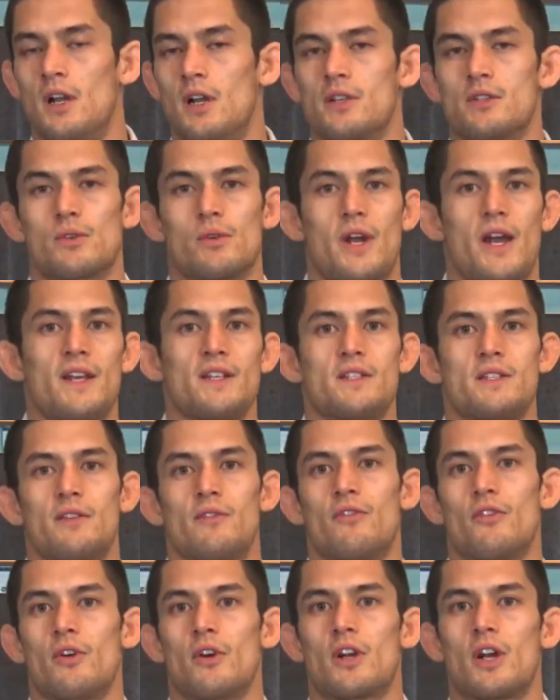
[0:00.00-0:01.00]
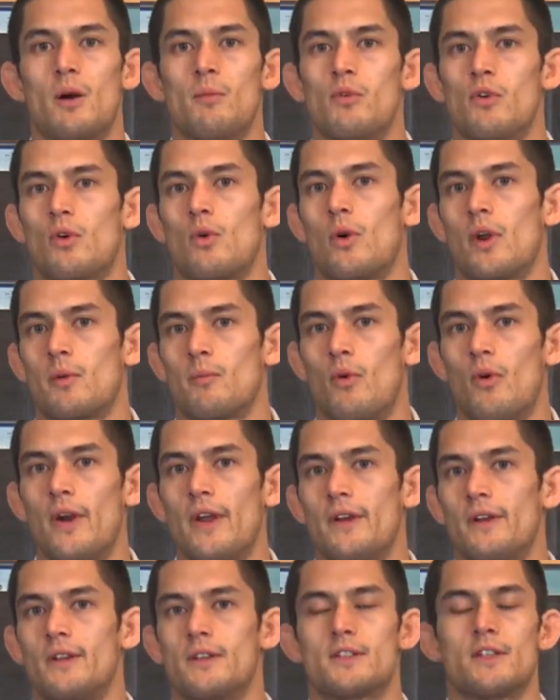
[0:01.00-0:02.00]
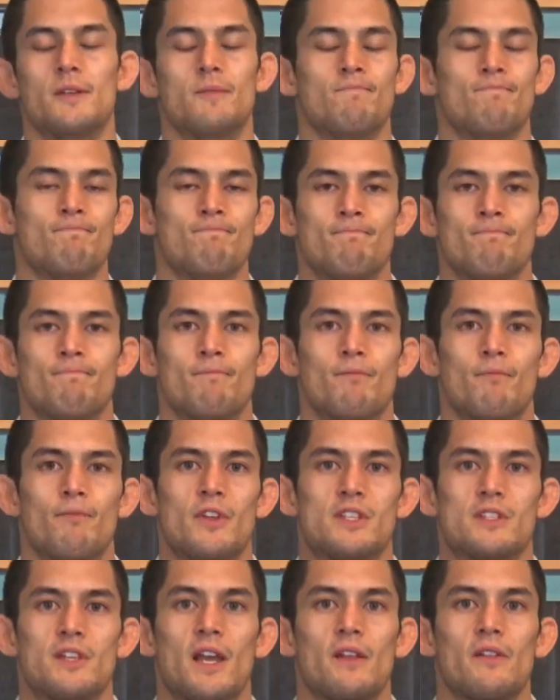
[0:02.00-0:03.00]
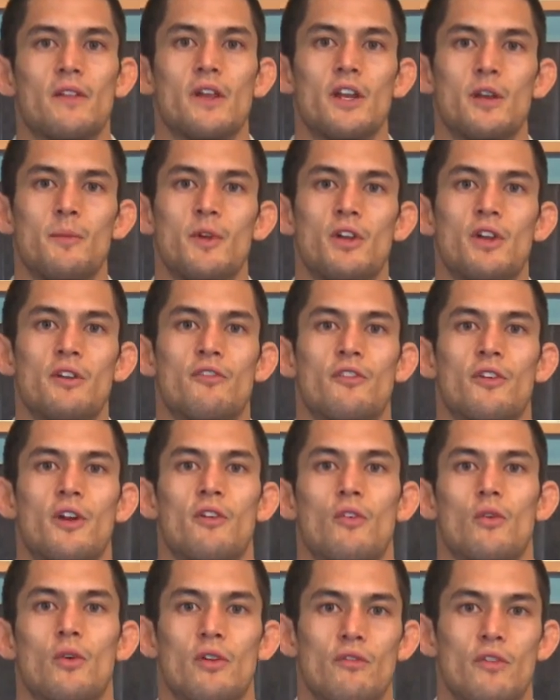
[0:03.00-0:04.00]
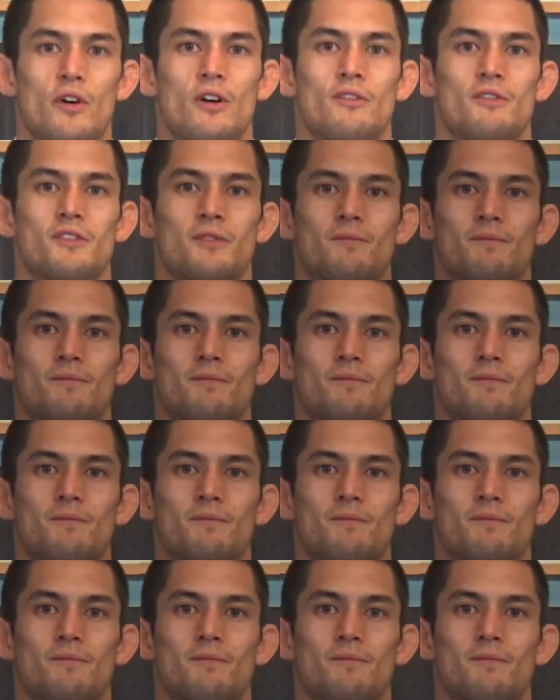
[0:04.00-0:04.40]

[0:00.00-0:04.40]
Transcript: So asking them for a couple quick pointers is likely going to be good for everyone involved.